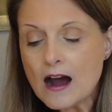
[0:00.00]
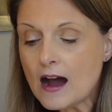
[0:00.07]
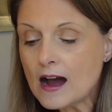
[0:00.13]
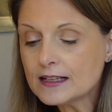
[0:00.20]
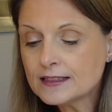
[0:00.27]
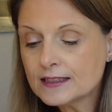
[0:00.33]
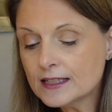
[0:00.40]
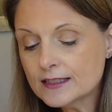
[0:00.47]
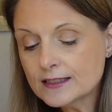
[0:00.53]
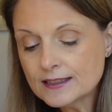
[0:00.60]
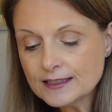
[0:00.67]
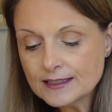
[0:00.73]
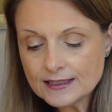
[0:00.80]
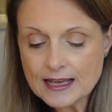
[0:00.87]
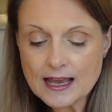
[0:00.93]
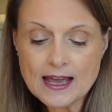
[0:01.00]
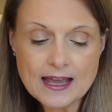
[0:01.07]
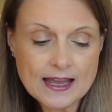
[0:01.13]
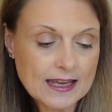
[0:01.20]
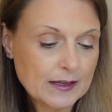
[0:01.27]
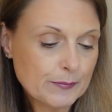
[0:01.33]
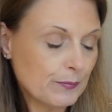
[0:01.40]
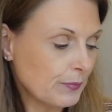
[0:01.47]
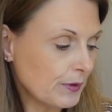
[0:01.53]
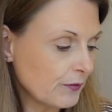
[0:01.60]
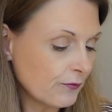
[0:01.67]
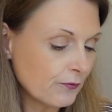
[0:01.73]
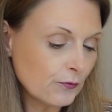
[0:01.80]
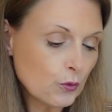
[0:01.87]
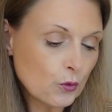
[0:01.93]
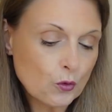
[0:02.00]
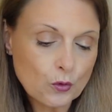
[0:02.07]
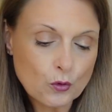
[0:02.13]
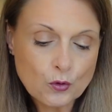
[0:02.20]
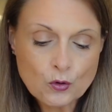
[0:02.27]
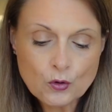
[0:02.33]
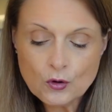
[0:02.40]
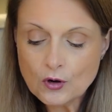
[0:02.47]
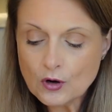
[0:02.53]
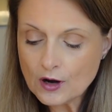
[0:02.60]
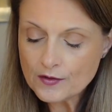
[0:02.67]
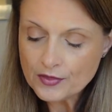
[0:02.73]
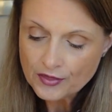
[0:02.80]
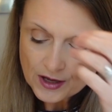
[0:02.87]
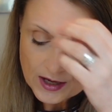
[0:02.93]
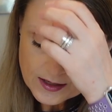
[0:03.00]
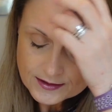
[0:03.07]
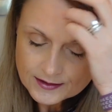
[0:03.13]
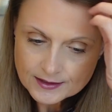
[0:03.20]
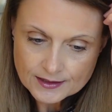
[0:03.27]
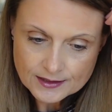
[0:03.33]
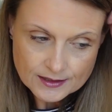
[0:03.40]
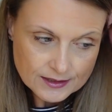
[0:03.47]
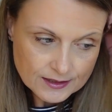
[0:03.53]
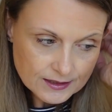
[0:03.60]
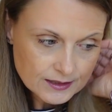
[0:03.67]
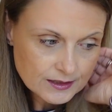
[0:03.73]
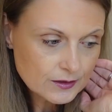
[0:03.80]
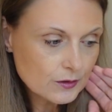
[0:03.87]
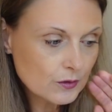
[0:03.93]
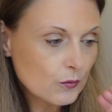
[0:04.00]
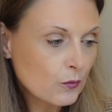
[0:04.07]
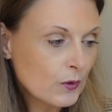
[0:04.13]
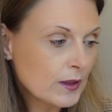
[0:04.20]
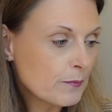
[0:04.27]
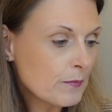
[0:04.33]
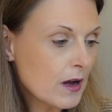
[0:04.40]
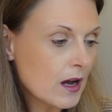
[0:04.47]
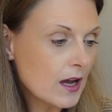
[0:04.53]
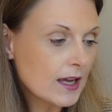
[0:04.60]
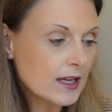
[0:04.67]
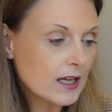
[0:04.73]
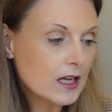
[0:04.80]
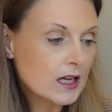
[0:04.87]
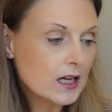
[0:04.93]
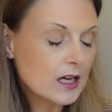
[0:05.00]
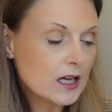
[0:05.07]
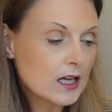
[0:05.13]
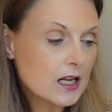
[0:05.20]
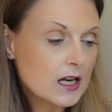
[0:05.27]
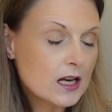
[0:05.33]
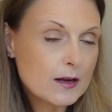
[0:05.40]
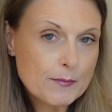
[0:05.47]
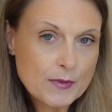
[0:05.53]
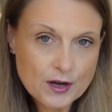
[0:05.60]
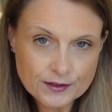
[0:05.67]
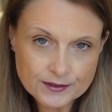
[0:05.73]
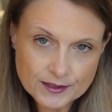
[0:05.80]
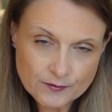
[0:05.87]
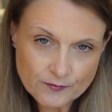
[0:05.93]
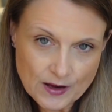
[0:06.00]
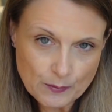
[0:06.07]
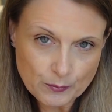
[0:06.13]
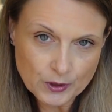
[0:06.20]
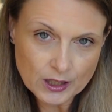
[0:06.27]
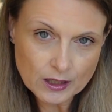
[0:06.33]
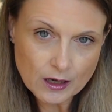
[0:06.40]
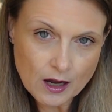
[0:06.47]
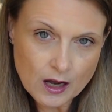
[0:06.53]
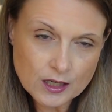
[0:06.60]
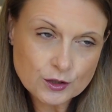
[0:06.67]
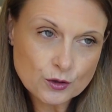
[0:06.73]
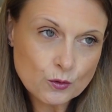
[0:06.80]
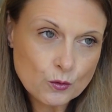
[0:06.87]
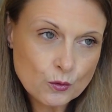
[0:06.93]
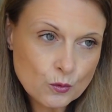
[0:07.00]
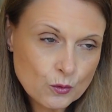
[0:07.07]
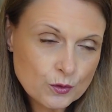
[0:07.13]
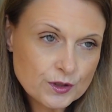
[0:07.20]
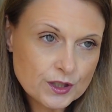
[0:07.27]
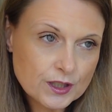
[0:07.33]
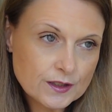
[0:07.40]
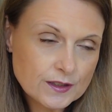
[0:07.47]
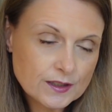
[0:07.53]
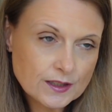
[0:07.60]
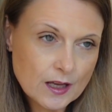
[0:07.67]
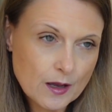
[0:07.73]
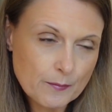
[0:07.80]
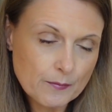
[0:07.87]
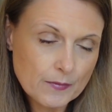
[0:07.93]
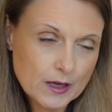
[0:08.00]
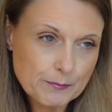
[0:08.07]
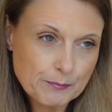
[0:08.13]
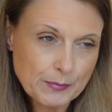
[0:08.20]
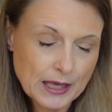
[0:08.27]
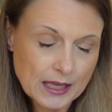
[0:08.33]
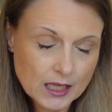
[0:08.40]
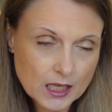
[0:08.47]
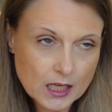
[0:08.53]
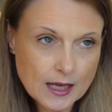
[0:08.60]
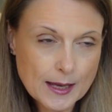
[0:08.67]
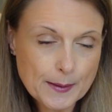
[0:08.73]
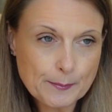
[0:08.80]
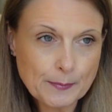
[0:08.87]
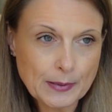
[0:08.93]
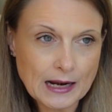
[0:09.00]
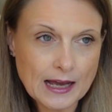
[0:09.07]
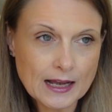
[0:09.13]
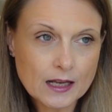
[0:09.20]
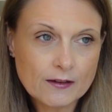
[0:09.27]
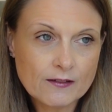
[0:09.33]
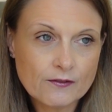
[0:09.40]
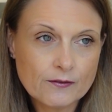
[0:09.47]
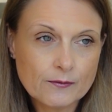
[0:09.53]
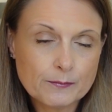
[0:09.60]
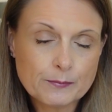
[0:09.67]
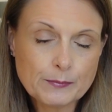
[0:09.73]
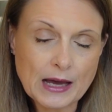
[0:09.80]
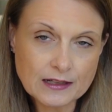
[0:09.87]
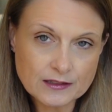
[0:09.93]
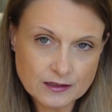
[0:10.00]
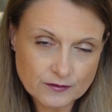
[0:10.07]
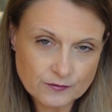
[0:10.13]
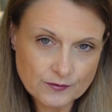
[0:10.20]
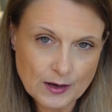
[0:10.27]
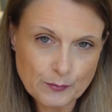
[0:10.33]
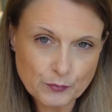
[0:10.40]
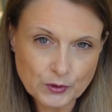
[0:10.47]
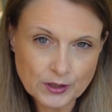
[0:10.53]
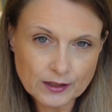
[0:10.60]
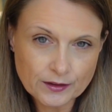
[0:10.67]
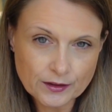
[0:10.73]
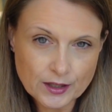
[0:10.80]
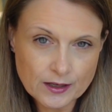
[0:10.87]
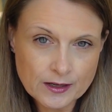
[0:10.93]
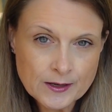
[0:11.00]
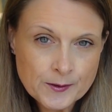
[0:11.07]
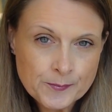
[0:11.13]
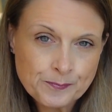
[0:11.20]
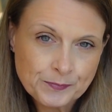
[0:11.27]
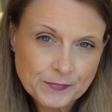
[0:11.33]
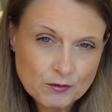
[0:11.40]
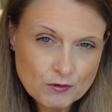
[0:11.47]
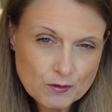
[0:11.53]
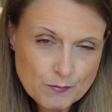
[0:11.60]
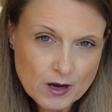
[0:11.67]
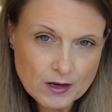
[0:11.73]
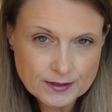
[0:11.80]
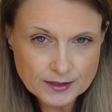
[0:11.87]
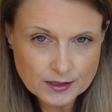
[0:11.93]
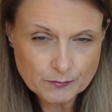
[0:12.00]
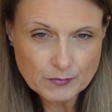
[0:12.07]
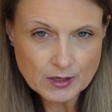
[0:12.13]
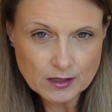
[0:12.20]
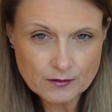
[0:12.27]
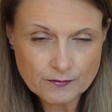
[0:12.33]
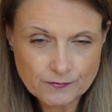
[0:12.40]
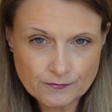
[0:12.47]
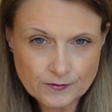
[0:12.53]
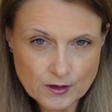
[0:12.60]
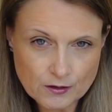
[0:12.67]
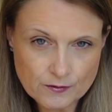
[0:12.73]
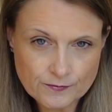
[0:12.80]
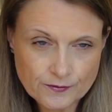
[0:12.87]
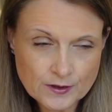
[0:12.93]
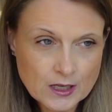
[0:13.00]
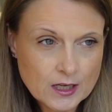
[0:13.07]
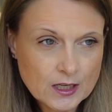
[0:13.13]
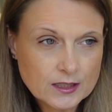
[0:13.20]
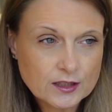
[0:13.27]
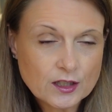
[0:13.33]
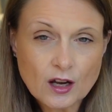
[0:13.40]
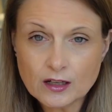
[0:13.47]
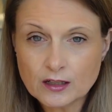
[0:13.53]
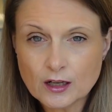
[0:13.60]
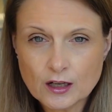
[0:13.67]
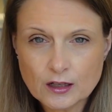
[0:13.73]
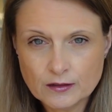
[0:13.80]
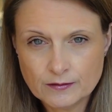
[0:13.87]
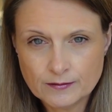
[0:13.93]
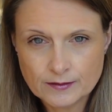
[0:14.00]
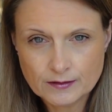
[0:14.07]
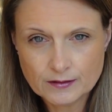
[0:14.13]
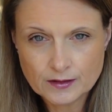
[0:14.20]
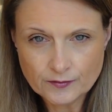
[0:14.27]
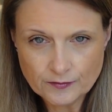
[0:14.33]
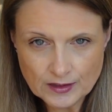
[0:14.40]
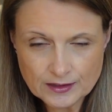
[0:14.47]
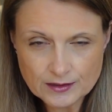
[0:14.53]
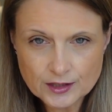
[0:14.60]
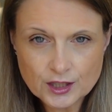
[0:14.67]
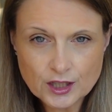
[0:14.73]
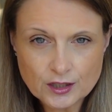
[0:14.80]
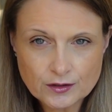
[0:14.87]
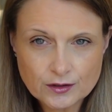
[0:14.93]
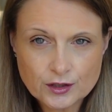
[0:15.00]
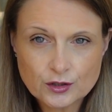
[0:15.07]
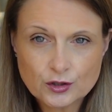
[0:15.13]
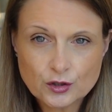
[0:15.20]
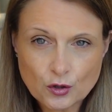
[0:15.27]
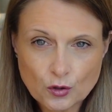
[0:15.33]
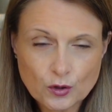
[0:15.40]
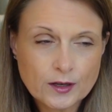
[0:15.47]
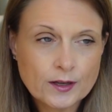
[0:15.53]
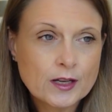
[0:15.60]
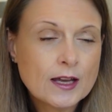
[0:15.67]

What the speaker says: I did say before that with my Lamazi fabric, I'd ordered some pink and black pattern fabric that reminded me of Dino, the Flintstones dog,